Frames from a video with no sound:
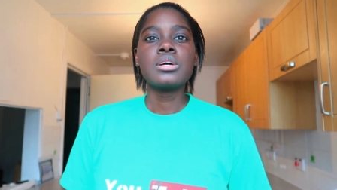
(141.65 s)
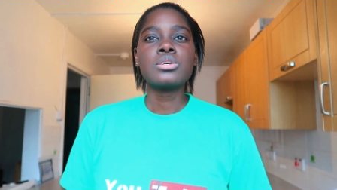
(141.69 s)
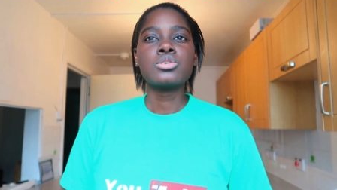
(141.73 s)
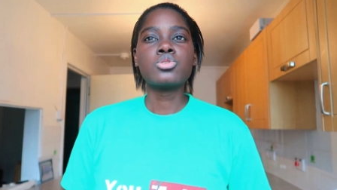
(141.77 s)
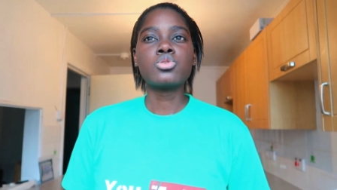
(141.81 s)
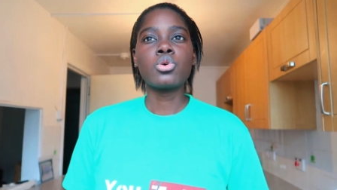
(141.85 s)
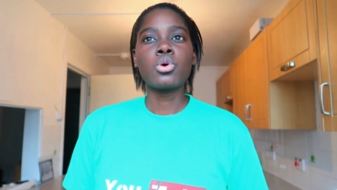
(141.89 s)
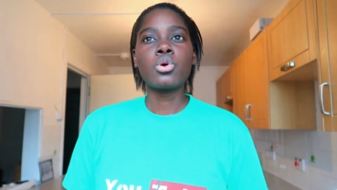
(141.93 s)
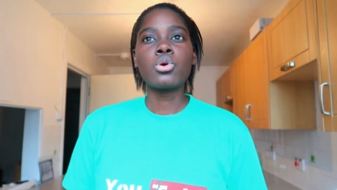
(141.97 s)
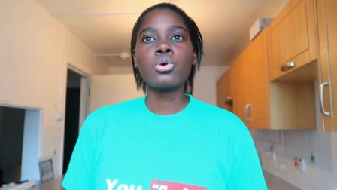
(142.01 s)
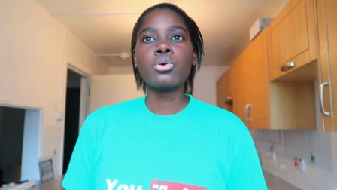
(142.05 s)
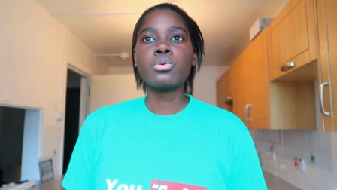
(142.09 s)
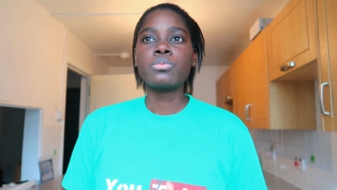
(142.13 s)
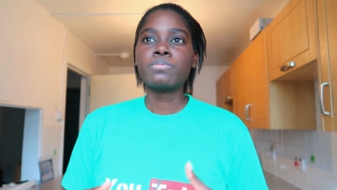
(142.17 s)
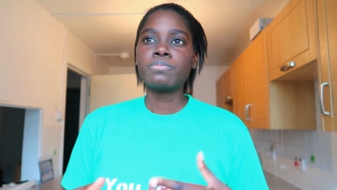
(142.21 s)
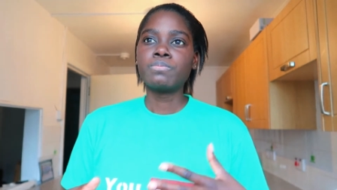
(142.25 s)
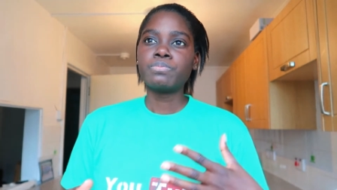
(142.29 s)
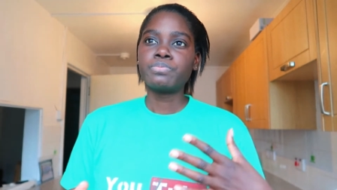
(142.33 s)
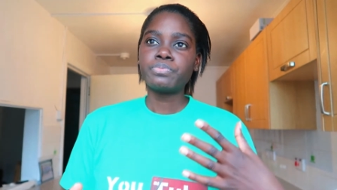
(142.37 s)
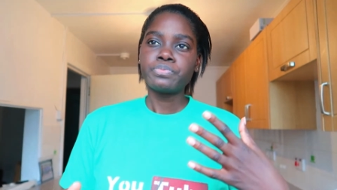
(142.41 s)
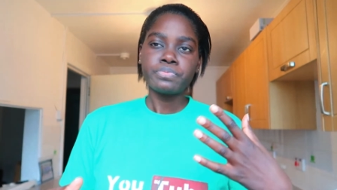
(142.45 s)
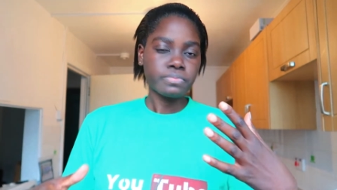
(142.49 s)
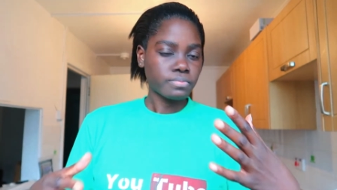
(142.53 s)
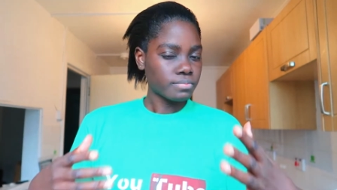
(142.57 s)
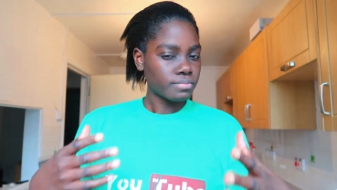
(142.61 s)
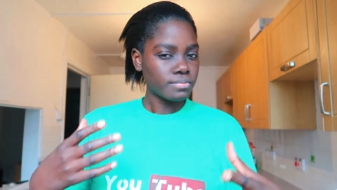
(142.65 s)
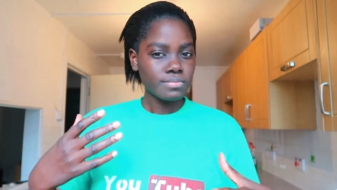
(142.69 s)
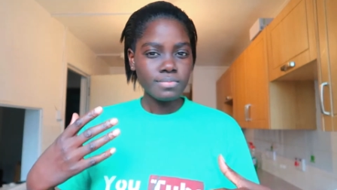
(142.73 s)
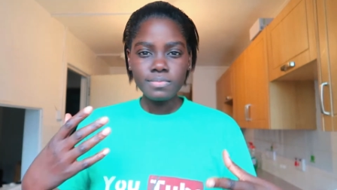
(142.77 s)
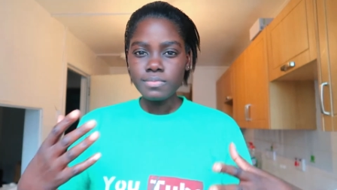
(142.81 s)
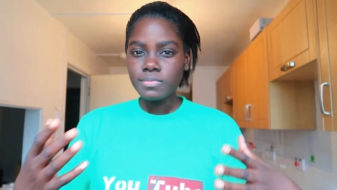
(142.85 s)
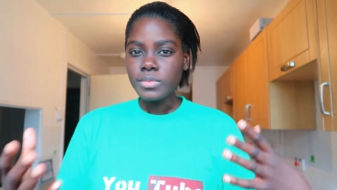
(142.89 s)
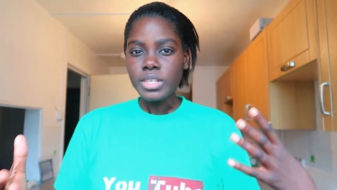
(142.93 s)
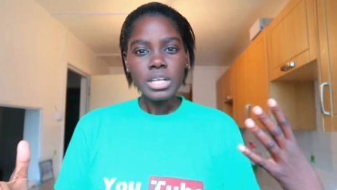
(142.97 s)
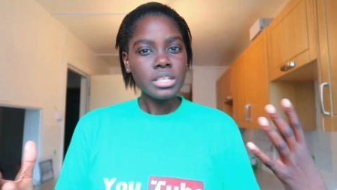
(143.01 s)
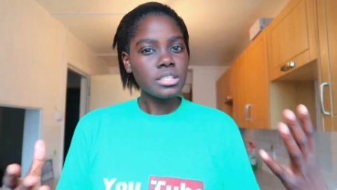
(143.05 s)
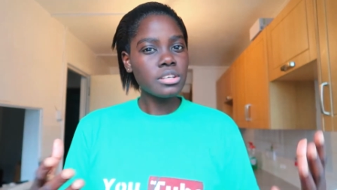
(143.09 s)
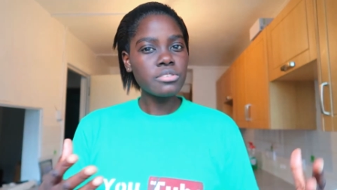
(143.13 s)
So
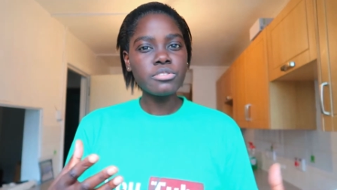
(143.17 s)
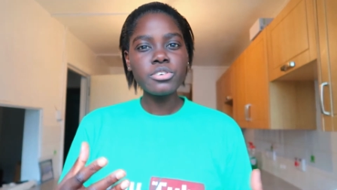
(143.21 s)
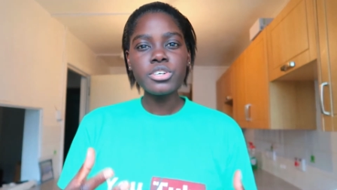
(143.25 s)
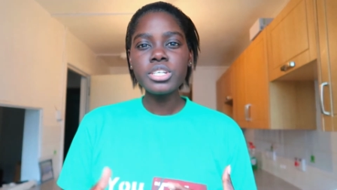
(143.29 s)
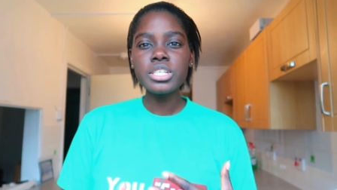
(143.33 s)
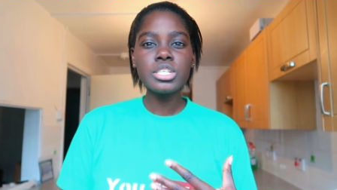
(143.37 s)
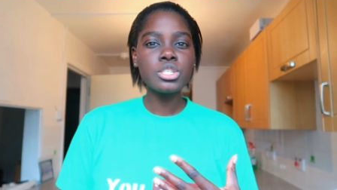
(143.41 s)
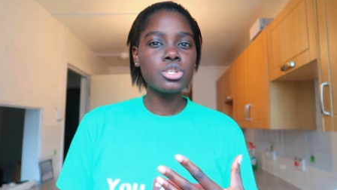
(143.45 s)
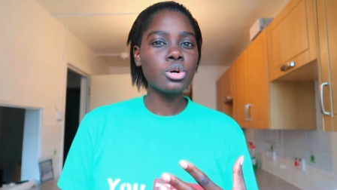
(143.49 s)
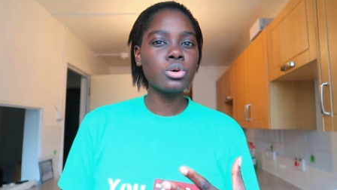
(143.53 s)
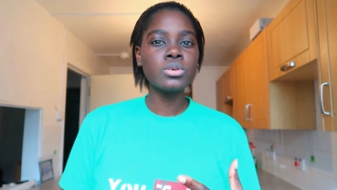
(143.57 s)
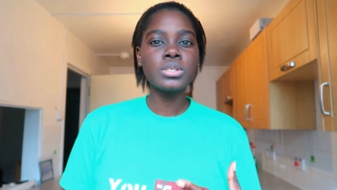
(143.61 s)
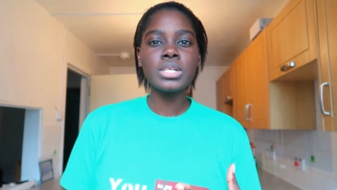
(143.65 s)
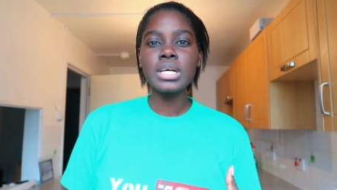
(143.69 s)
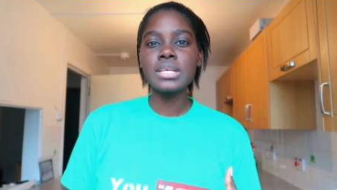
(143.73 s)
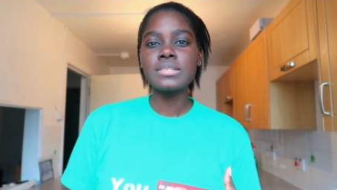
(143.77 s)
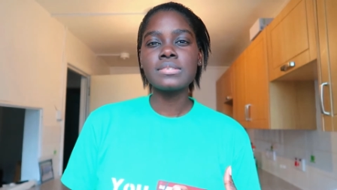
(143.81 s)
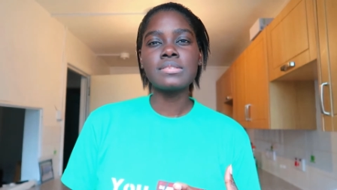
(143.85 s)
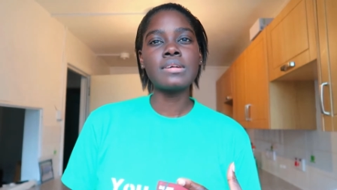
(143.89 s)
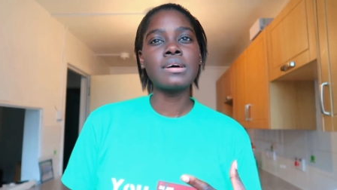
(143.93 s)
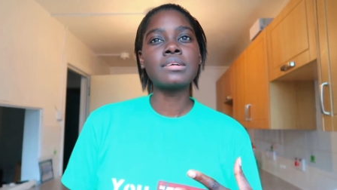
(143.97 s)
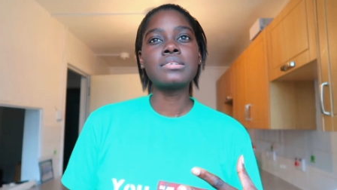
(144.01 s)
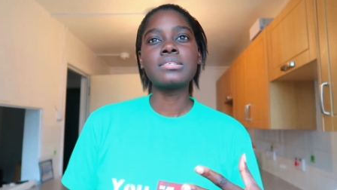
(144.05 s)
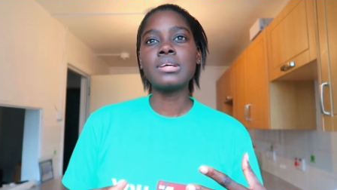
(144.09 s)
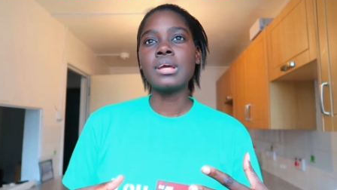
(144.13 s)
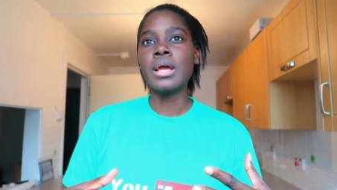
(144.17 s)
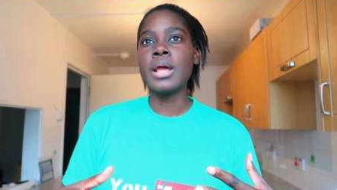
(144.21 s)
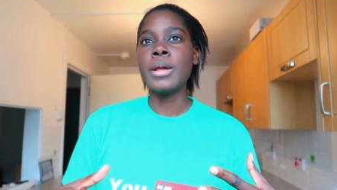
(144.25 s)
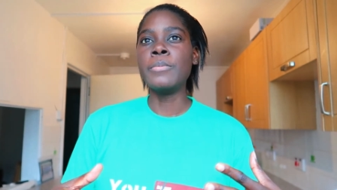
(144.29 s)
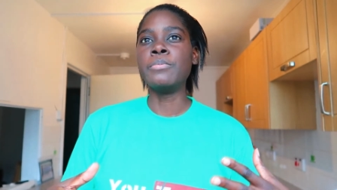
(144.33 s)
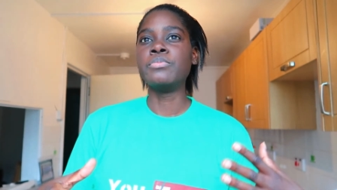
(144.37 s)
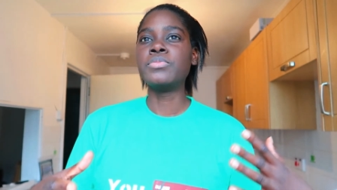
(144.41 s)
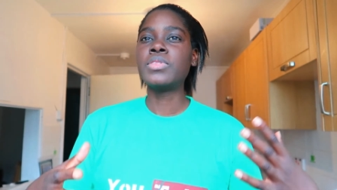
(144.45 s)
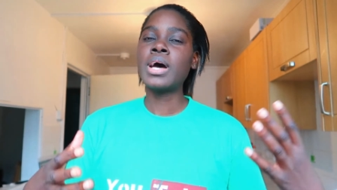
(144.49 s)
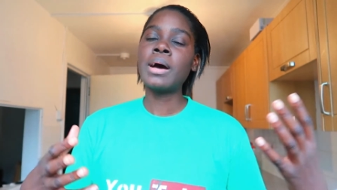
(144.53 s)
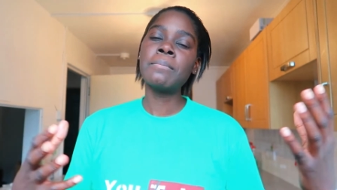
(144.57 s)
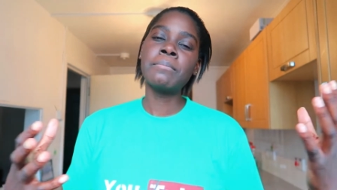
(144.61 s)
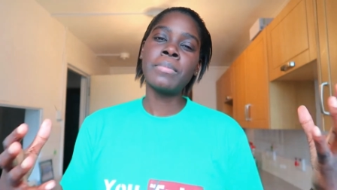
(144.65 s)
they've already told us that
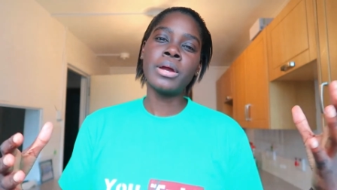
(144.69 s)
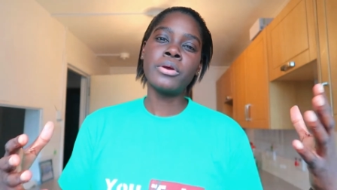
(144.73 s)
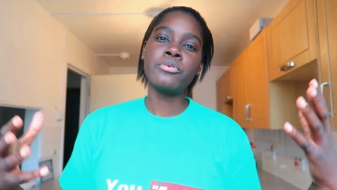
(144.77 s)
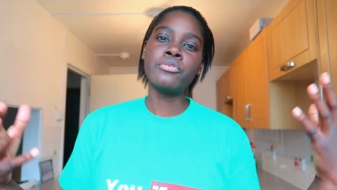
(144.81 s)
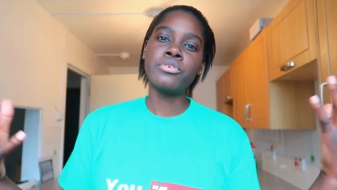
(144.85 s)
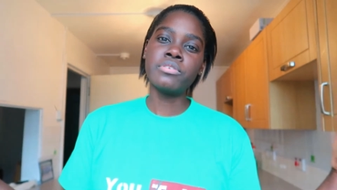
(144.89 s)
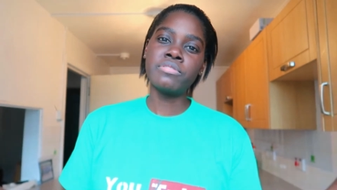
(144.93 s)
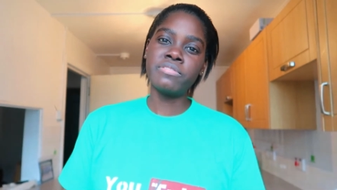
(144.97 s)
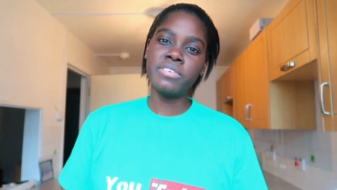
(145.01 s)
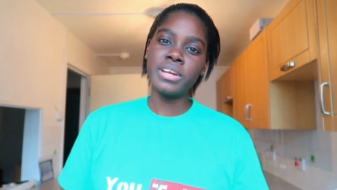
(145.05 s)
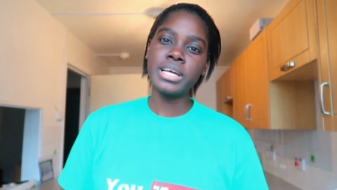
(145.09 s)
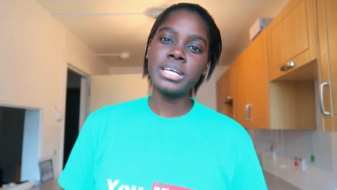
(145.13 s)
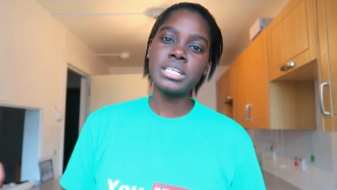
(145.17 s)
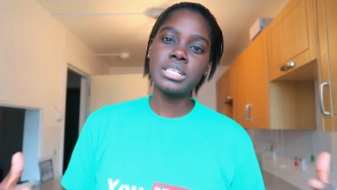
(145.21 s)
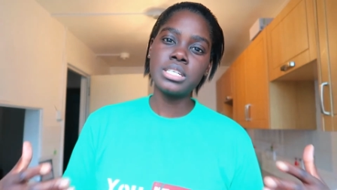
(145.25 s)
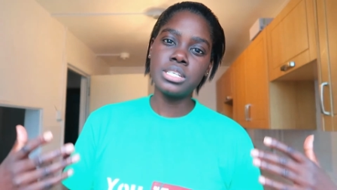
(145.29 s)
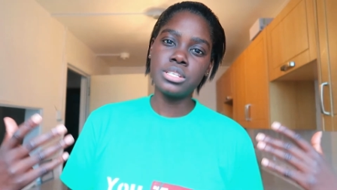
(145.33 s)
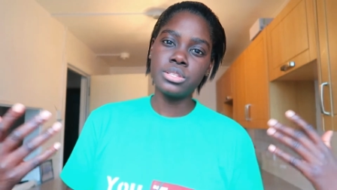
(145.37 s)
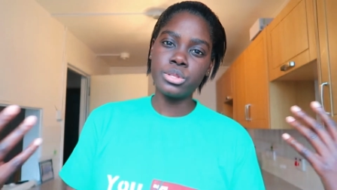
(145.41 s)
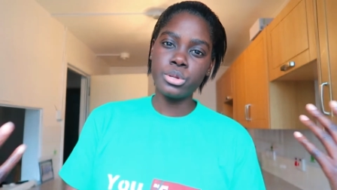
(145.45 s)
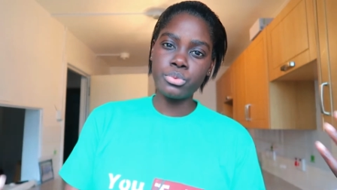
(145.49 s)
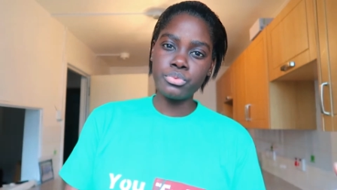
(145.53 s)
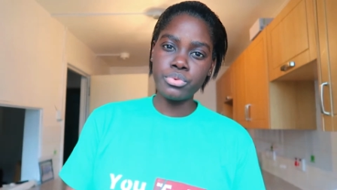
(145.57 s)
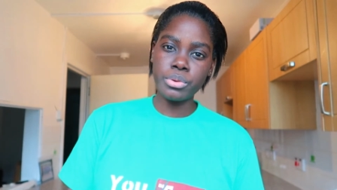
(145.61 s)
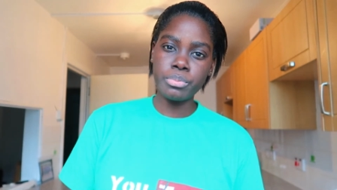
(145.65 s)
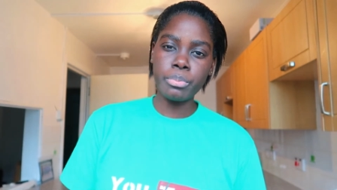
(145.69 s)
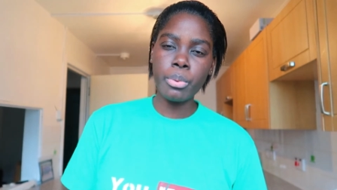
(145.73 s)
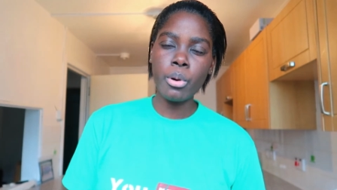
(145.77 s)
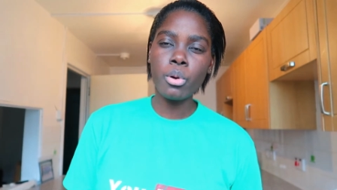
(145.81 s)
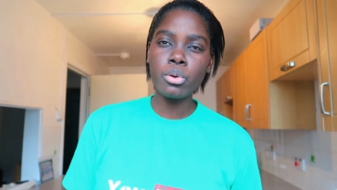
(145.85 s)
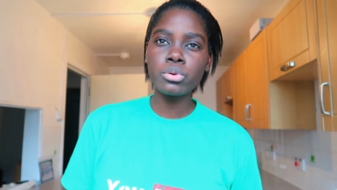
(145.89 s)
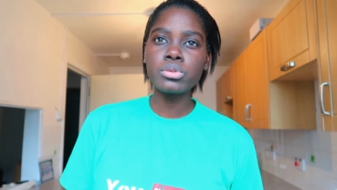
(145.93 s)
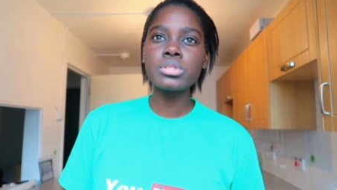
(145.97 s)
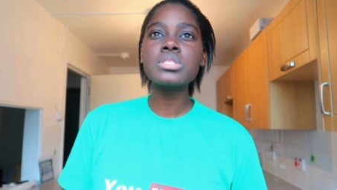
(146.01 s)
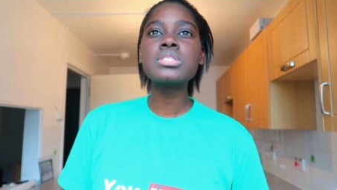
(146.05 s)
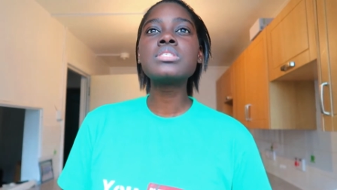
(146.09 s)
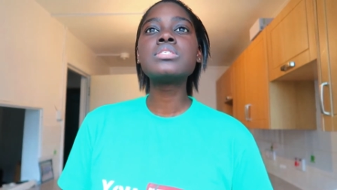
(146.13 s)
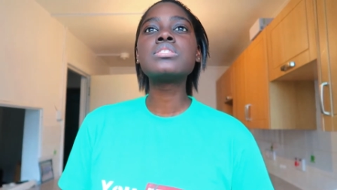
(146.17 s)
um, that might reflect in the
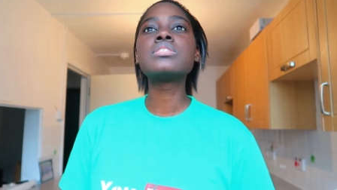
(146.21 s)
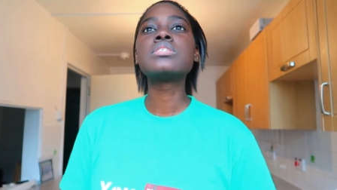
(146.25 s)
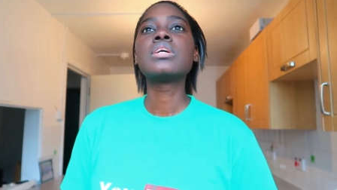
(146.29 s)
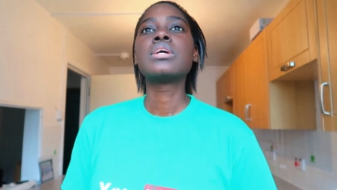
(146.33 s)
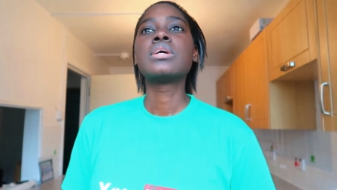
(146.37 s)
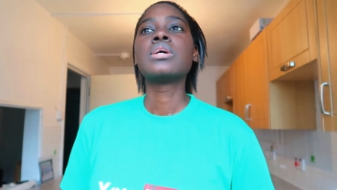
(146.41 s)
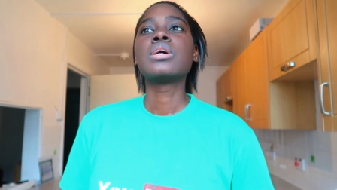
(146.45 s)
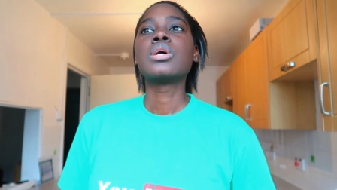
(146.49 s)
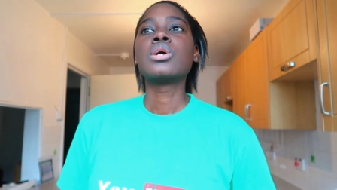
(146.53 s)
reports,